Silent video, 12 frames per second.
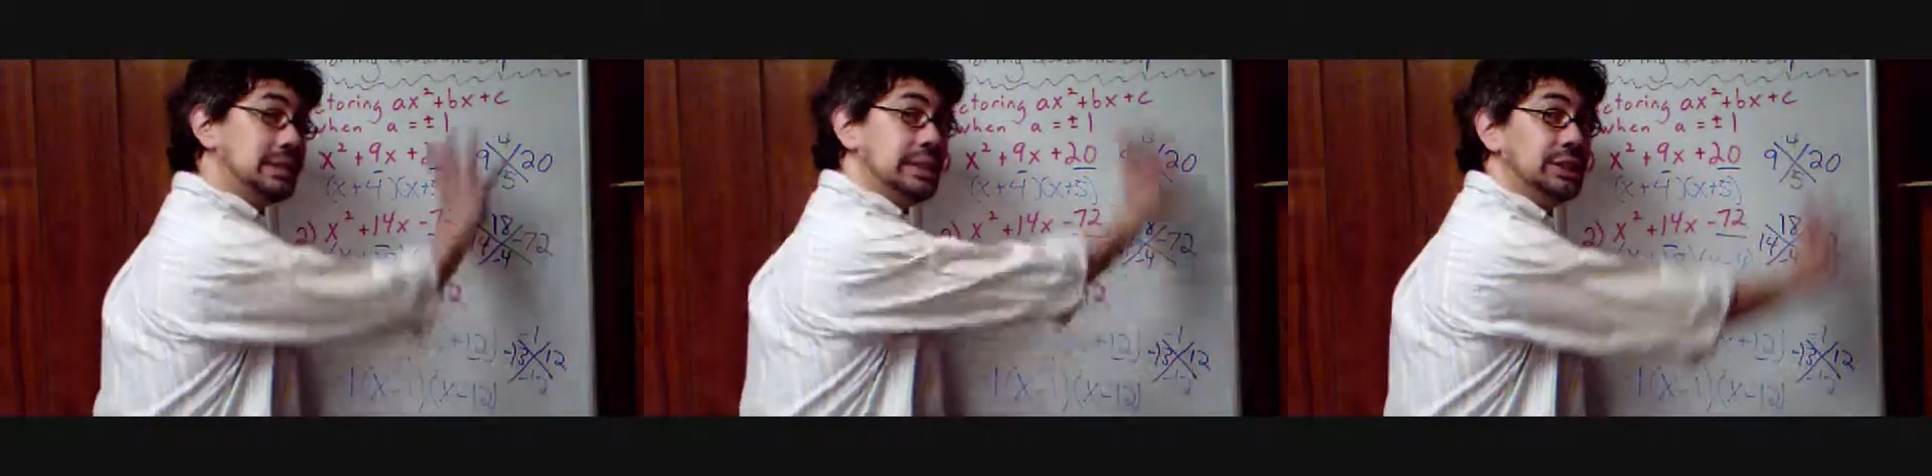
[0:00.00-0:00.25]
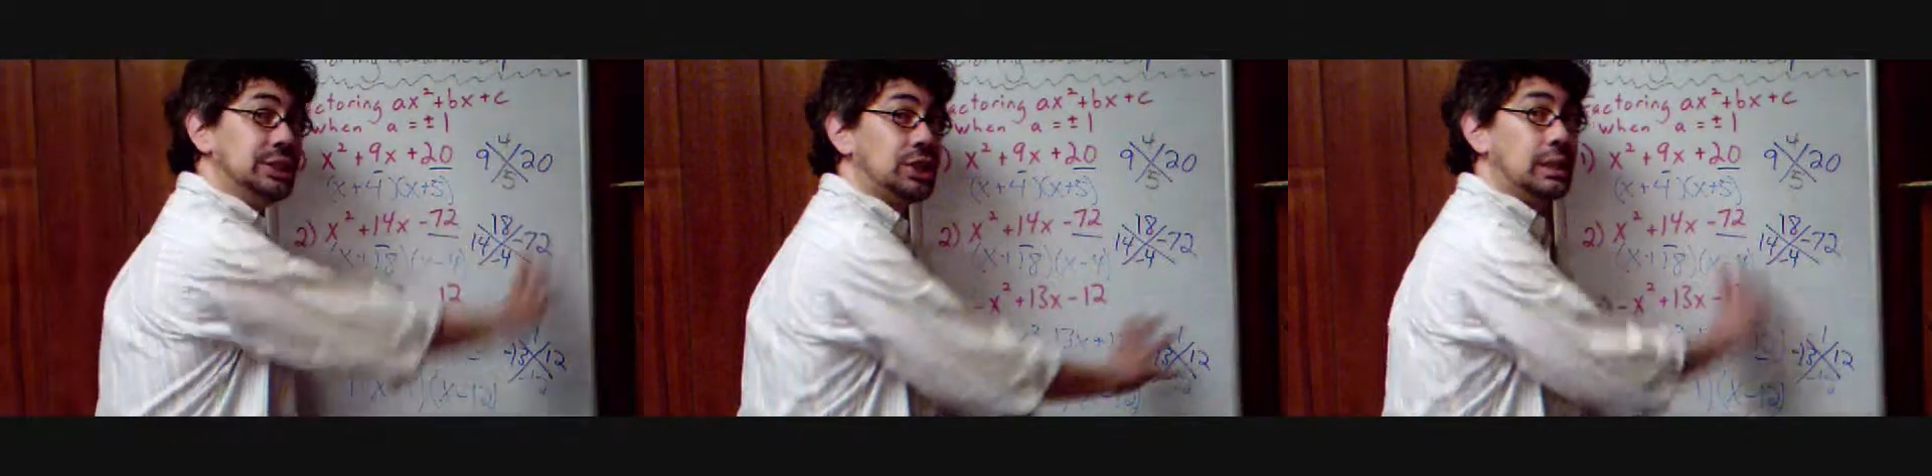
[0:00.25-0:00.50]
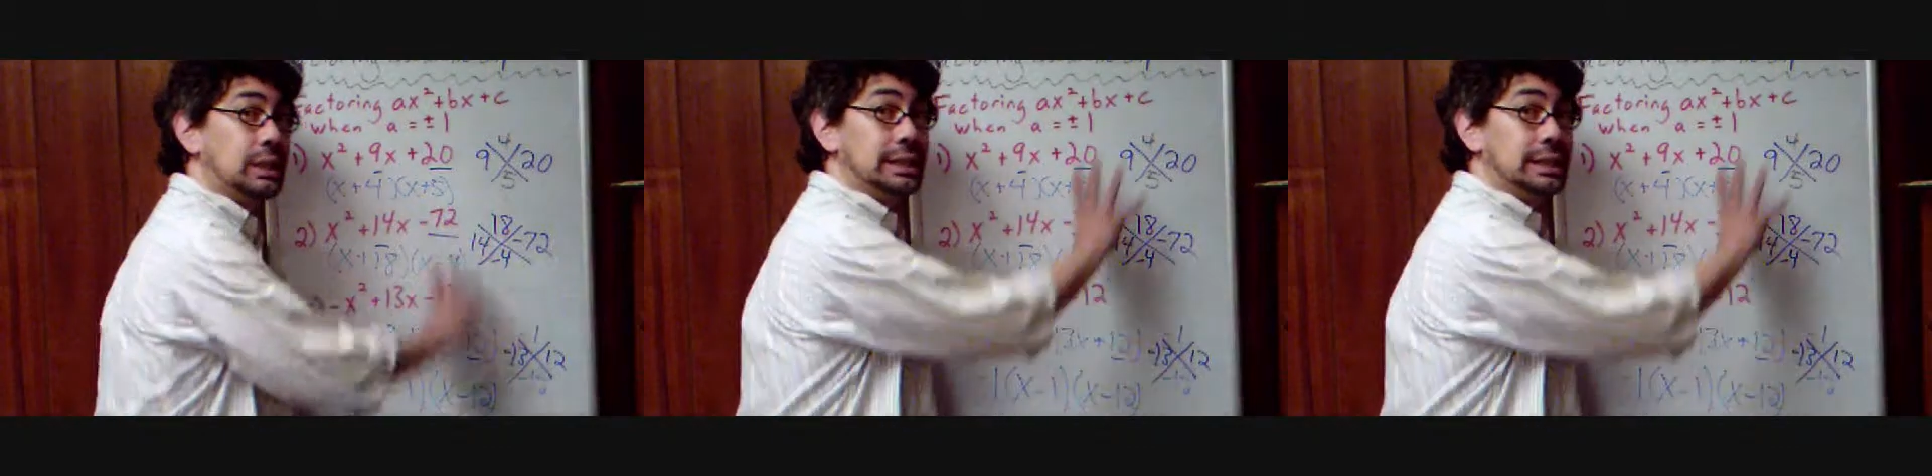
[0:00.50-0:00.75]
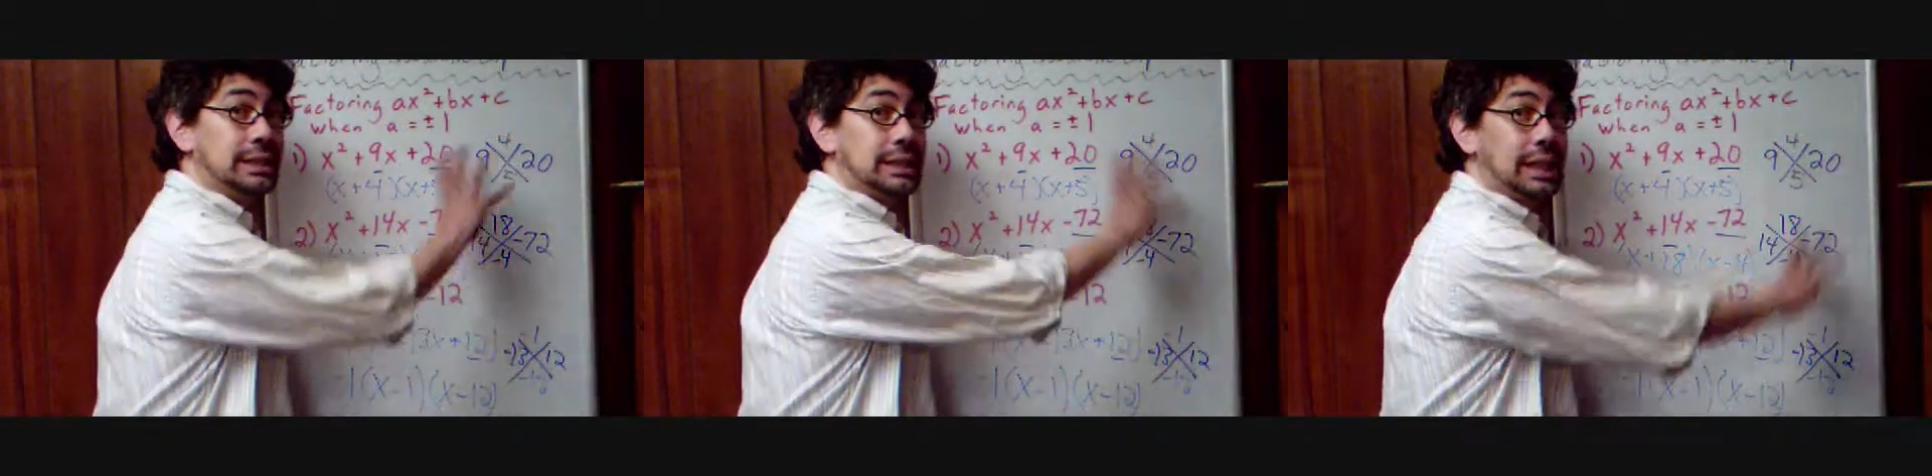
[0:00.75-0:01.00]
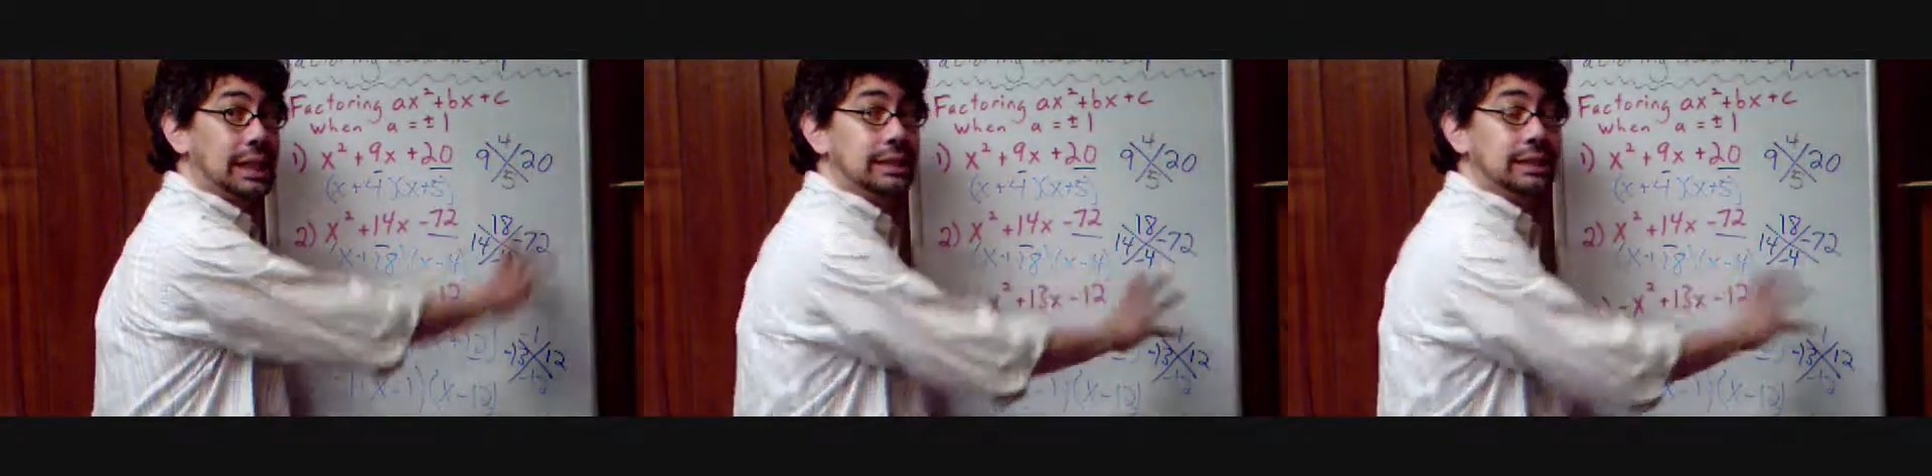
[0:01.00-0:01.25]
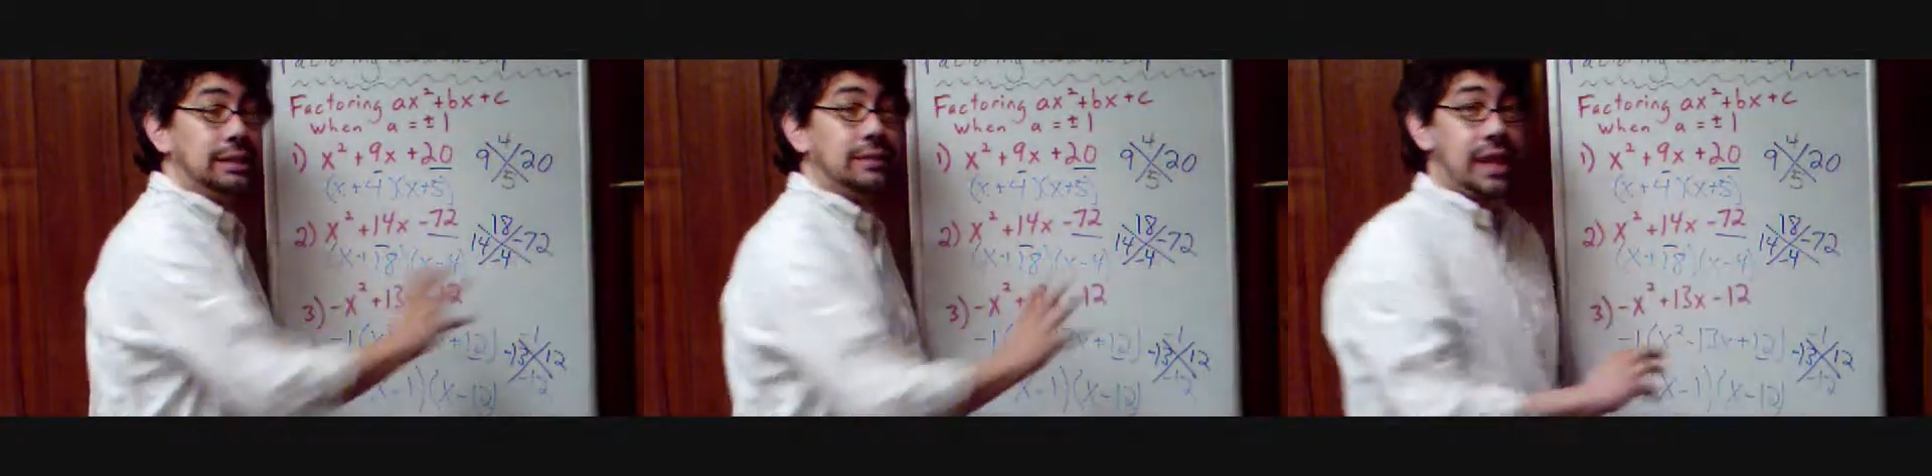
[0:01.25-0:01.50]
hinge on this
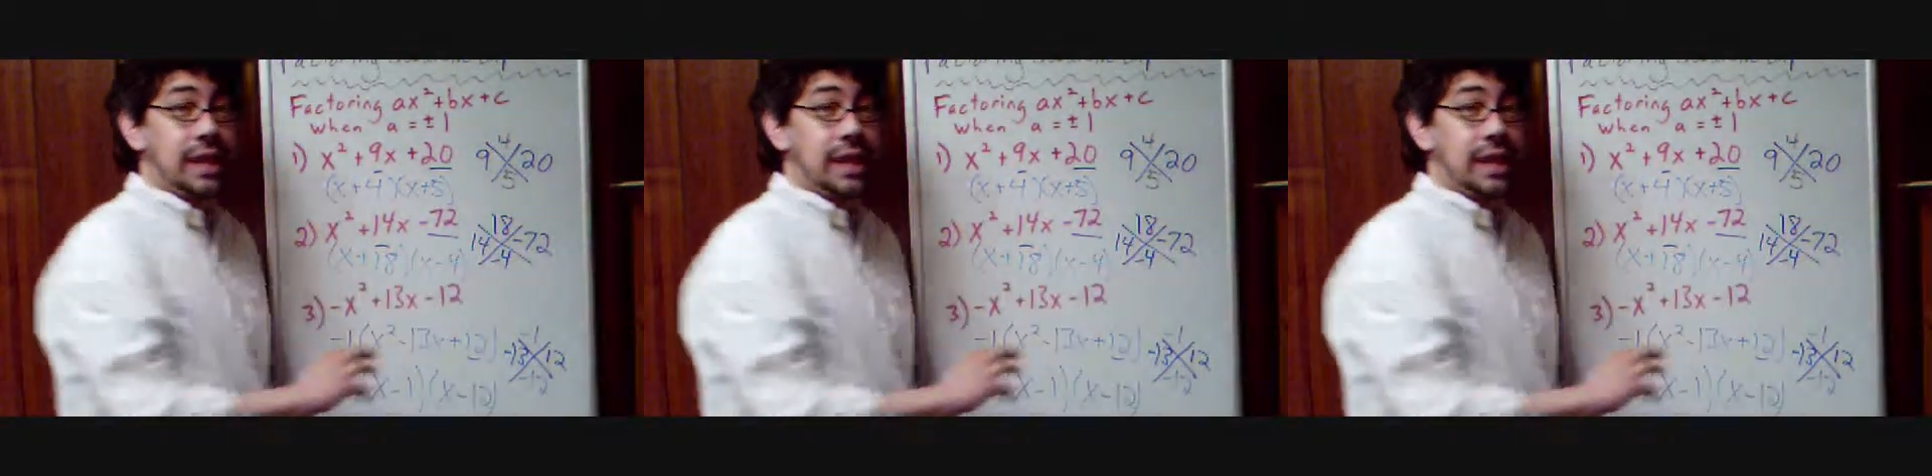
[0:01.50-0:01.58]
idea of the